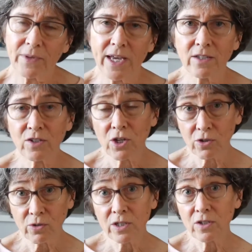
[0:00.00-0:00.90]
and
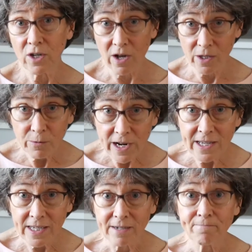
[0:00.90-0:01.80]
so you install a
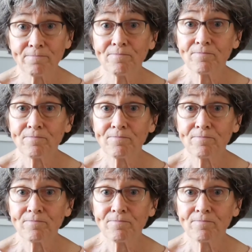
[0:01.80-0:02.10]
railing.